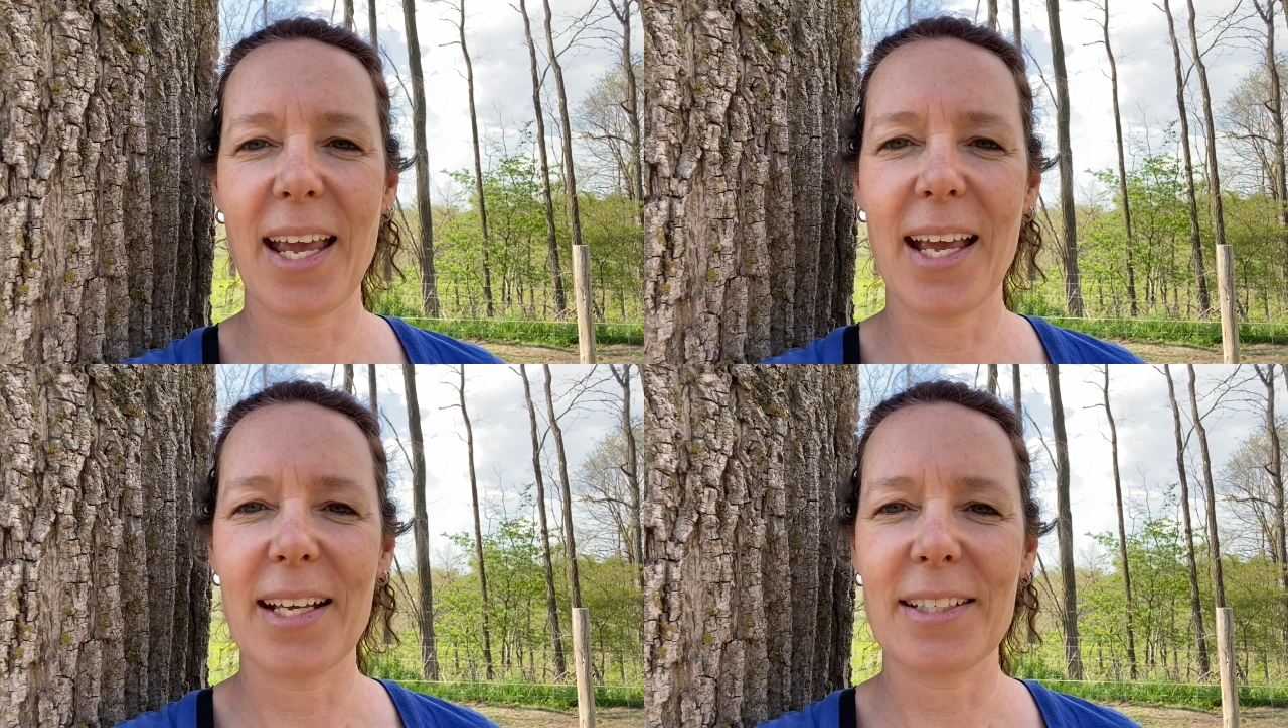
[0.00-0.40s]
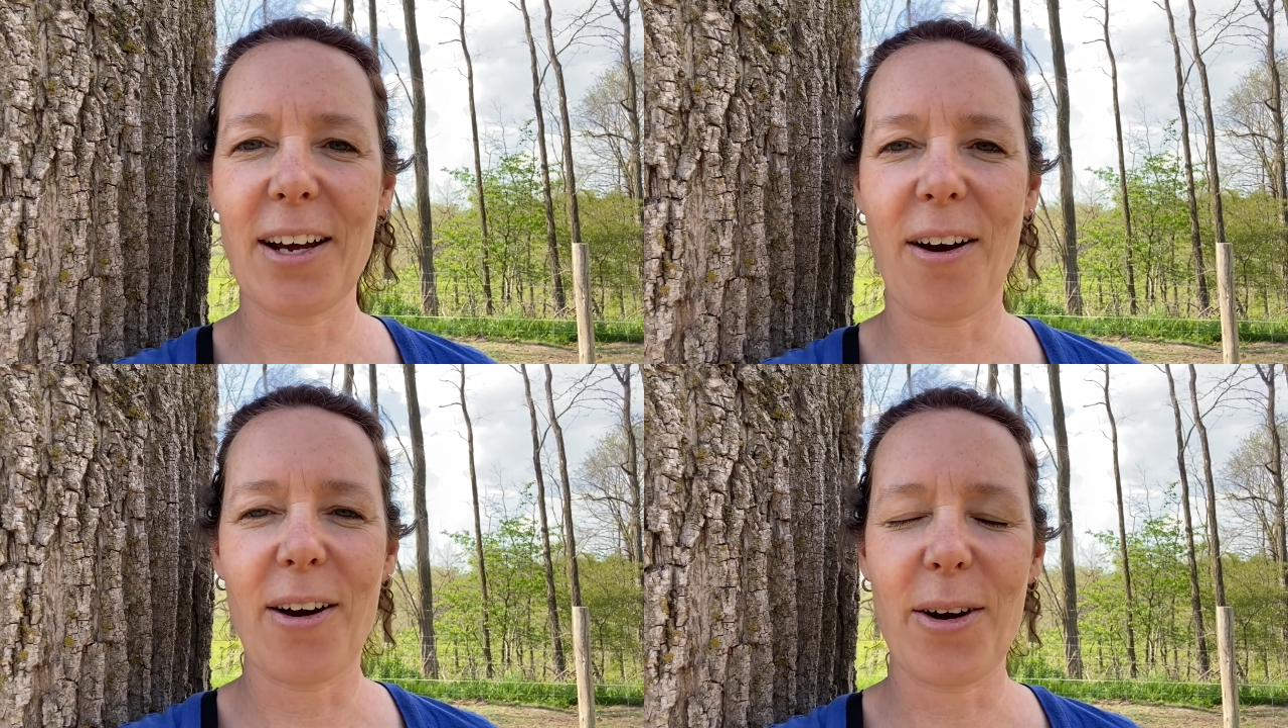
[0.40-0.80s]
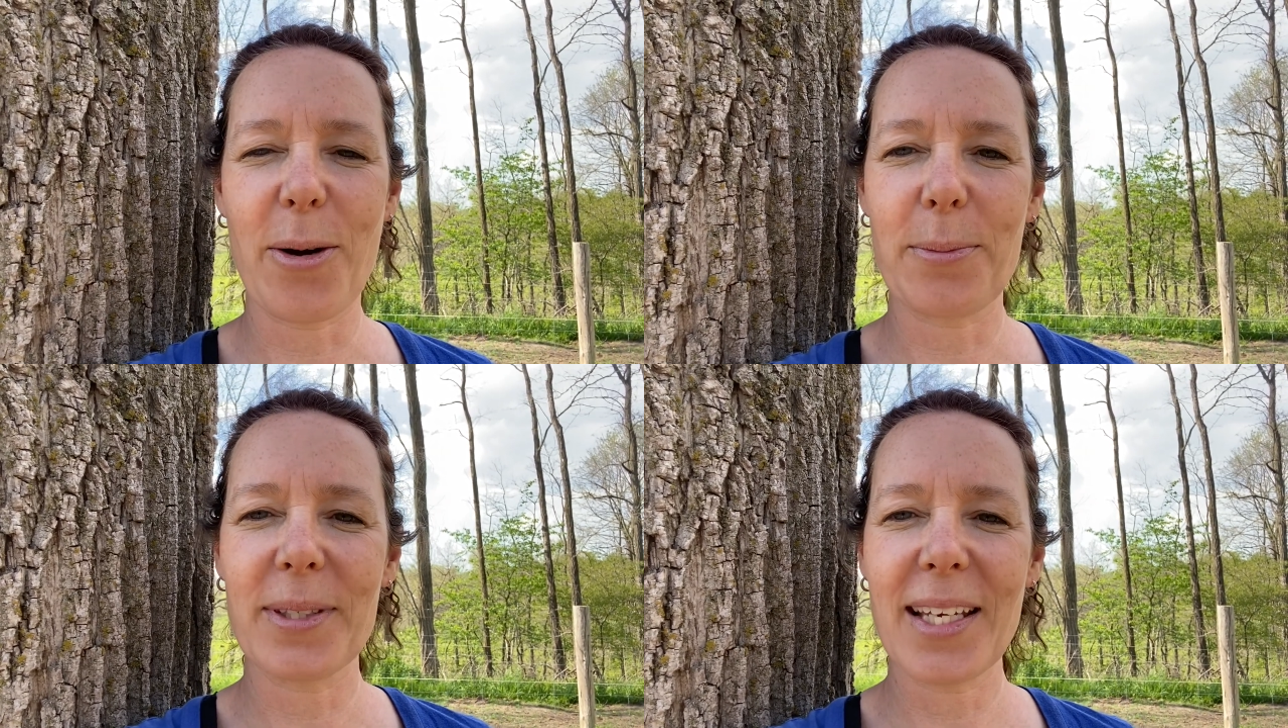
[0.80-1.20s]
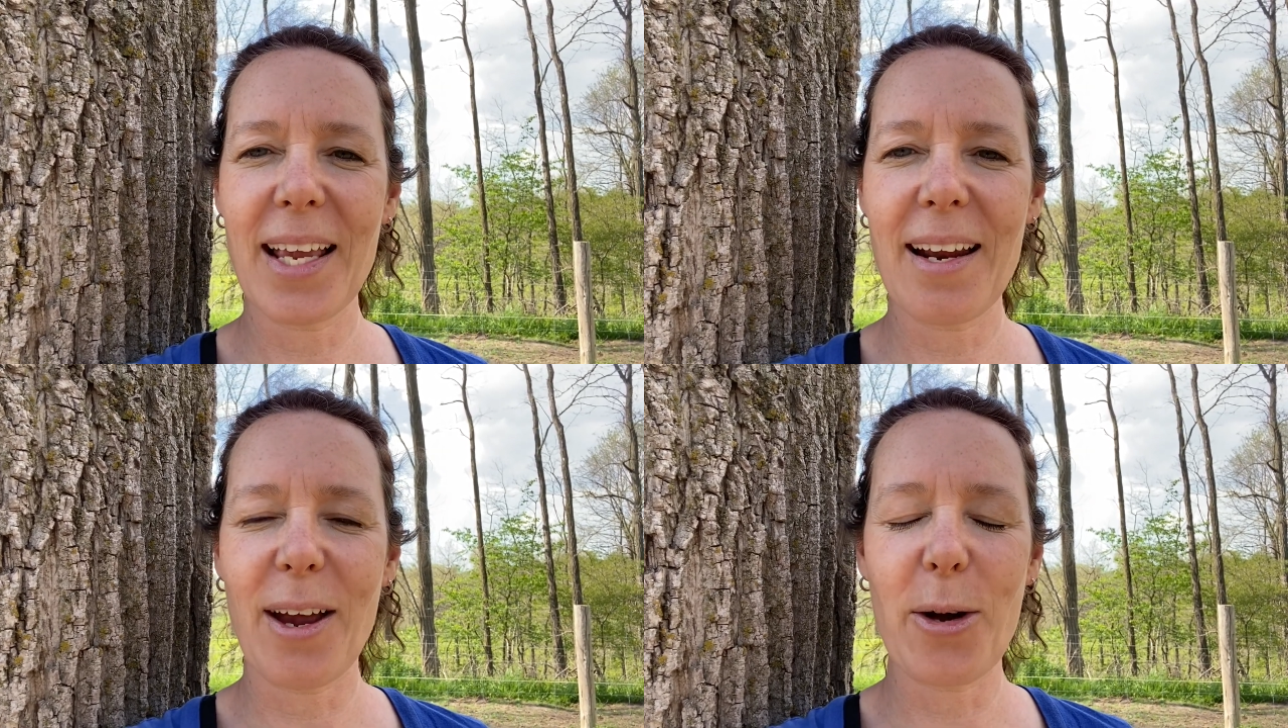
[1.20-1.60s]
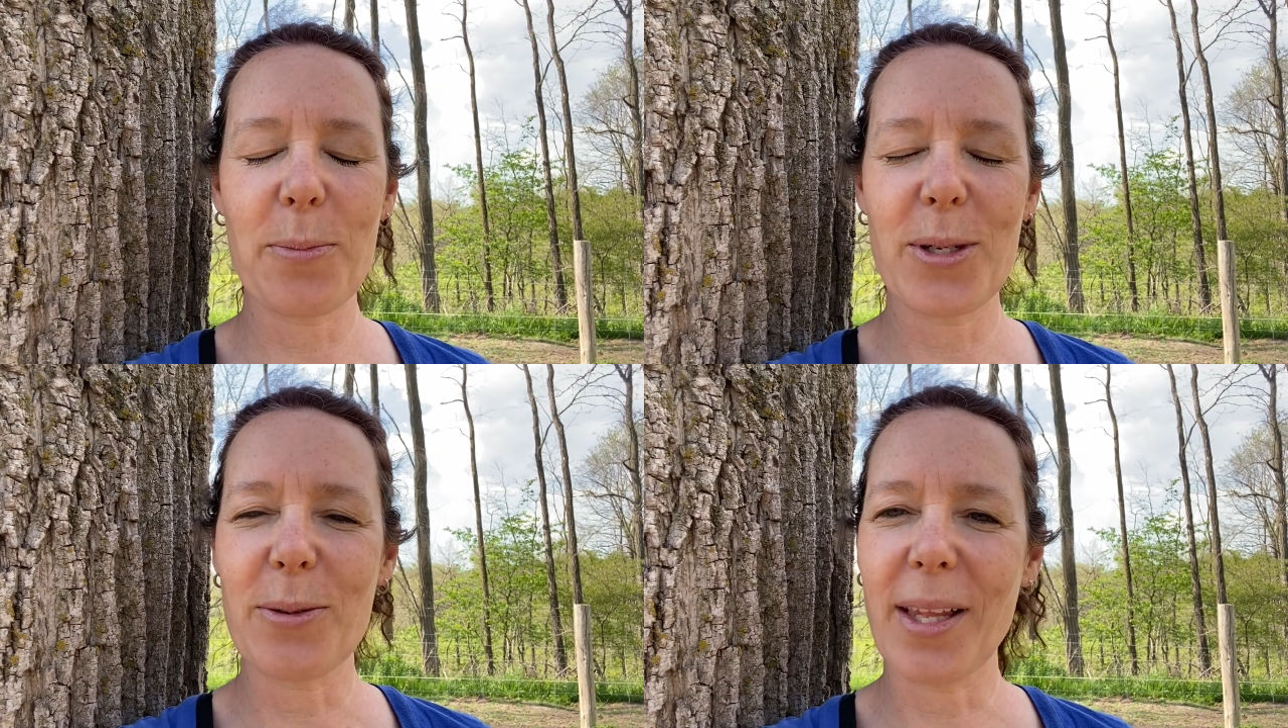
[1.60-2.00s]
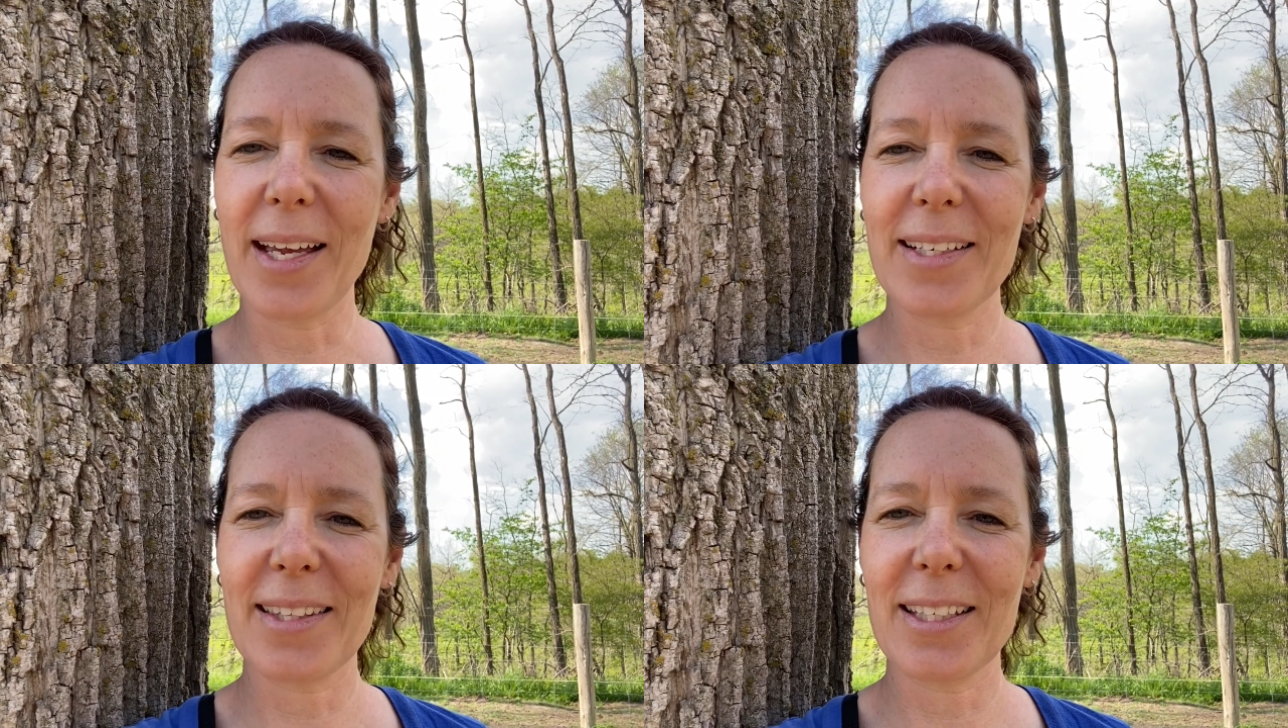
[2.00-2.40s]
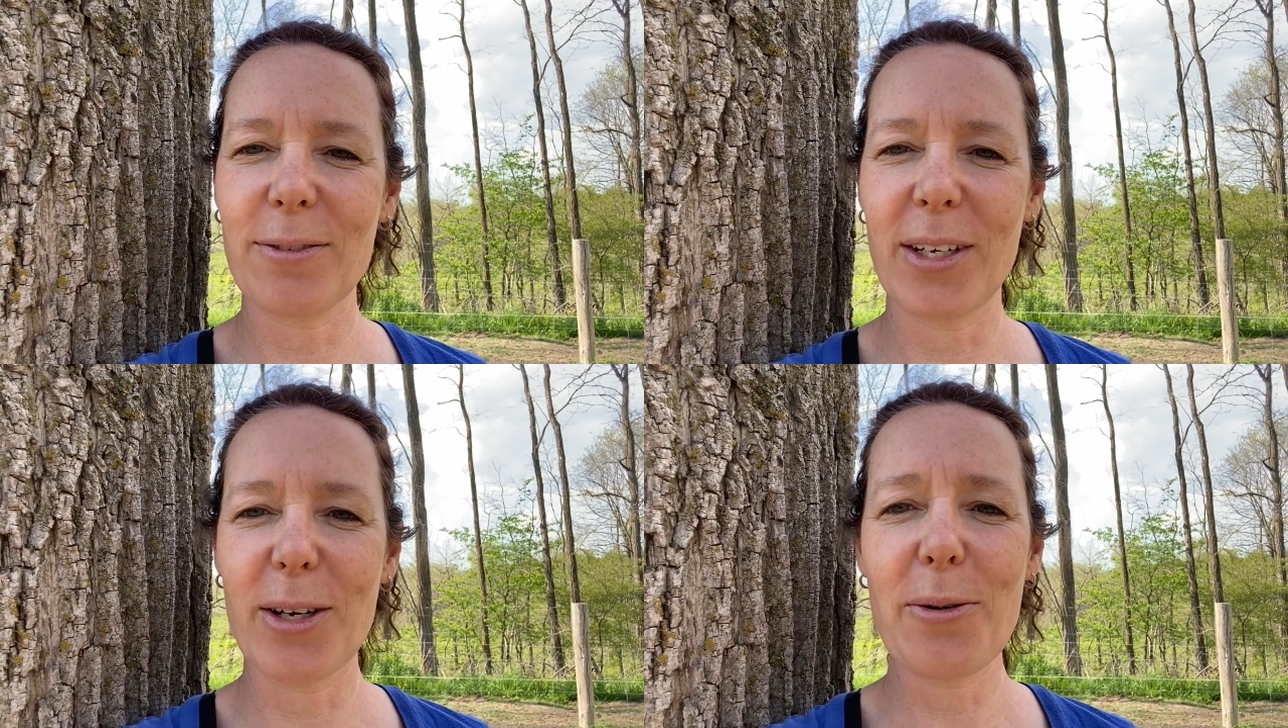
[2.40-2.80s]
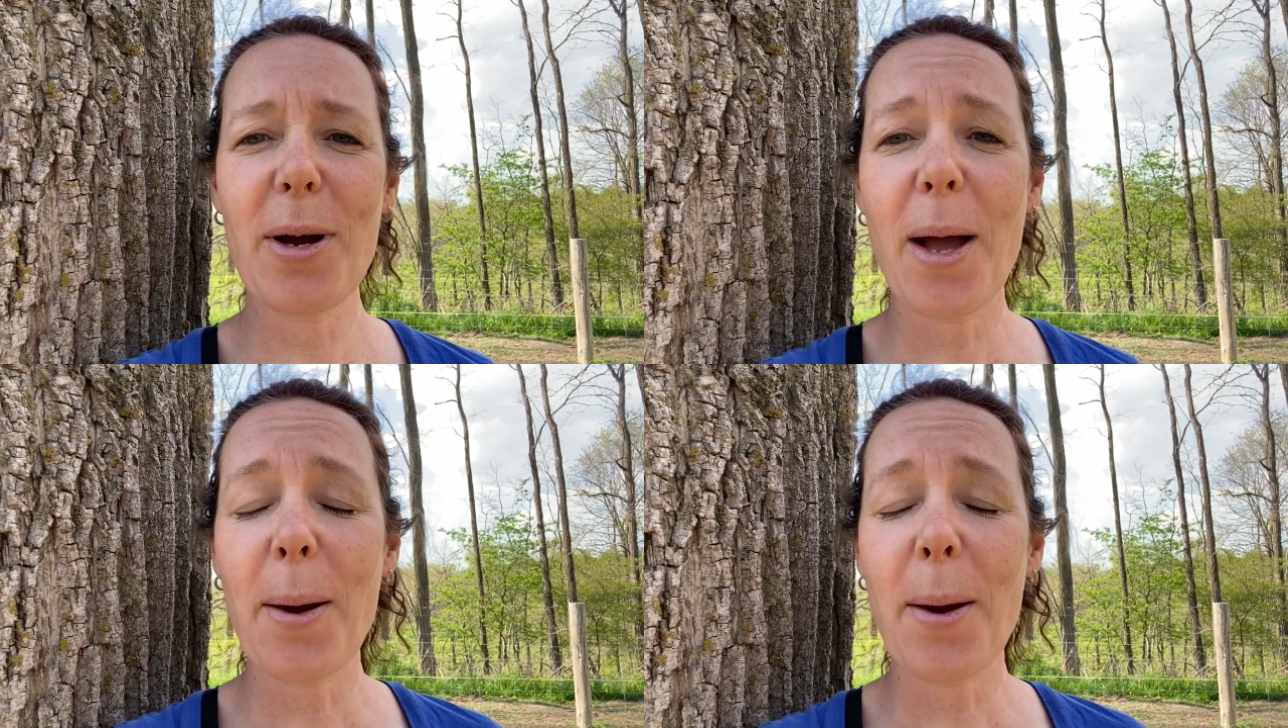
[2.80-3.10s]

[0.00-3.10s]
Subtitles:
and our homestead. I hope you liked this video.